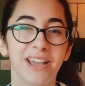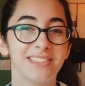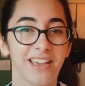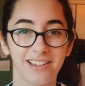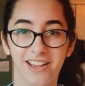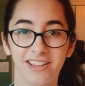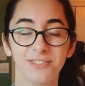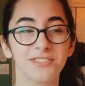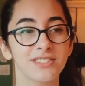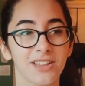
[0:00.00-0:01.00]
and that kind
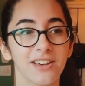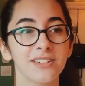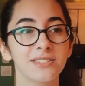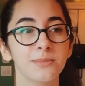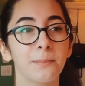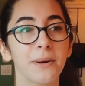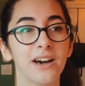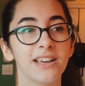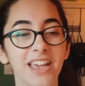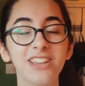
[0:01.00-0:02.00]
of sucks,
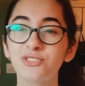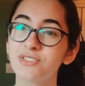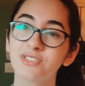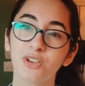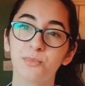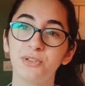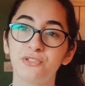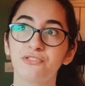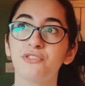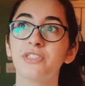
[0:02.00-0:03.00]
but it's just so
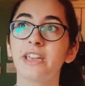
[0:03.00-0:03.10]
beautiful.